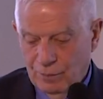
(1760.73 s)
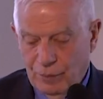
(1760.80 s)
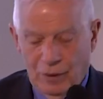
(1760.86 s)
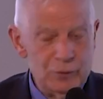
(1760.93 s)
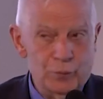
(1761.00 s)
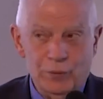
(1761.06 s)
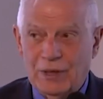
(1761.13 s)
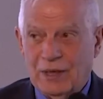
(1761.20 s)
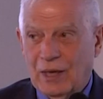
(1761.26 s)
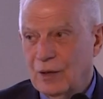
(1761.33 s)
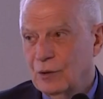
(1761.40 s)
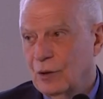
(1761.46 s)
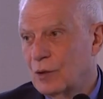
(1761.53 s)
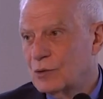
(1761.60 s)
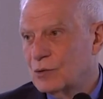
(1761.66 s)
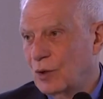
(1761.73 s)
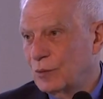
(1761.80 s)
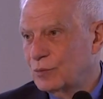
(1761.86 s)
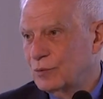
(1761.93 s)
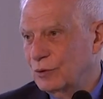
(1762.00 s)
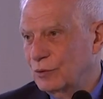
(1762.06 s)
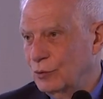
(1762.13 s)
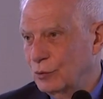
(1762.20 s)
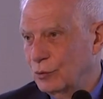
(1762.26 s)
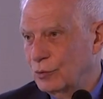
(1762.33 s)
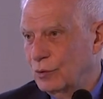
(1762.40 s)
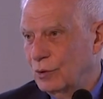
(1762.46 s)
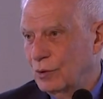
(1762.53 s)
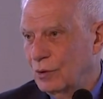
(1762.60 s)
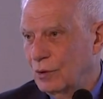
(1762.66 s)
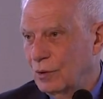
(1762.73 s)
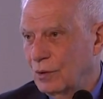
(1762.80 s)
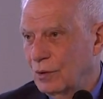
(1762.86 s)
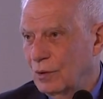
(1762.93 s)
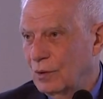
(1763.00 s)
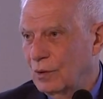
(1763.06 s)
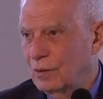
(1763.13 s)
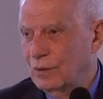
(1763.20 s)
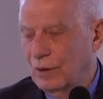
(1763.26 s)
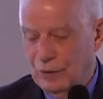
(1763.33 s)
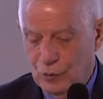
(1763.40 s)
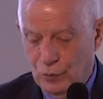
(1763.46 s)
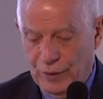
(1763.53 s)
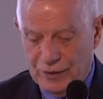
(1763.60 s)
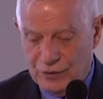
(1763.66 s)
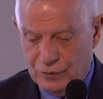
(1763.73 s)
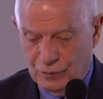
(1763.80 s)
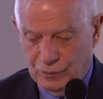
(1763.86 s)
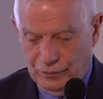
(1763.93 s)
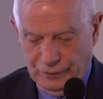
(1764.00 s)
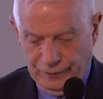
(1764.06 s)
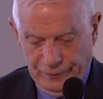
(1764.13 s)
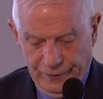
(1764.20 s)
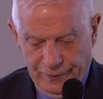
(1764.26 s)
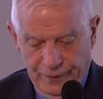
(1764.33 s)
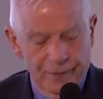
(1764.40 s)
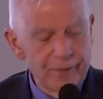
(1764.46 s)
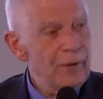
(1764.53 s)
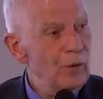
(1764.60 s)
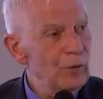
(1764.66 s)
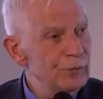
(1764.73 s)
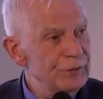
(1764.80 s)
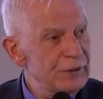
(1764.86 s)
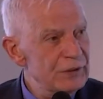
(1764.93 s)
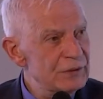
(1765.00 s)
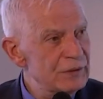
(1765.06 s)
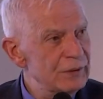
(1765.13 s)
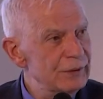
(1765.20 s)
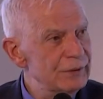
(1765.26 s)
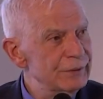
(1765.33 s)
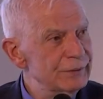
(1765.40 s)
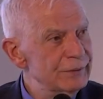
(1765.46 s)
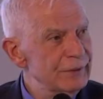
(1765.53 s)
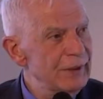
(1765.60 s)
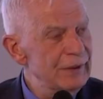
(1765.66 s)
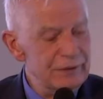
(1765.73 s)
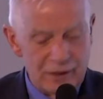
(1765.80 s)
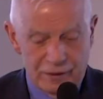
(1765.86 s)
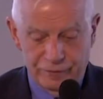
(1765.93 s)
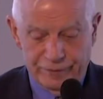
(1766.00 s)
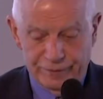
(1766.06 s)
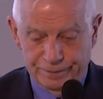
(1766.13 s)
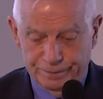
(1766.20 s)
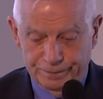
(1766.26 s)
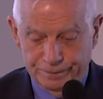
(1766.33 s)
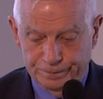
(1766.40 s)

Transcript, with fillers: but we cannot substitute the U S on this uh, endeavor.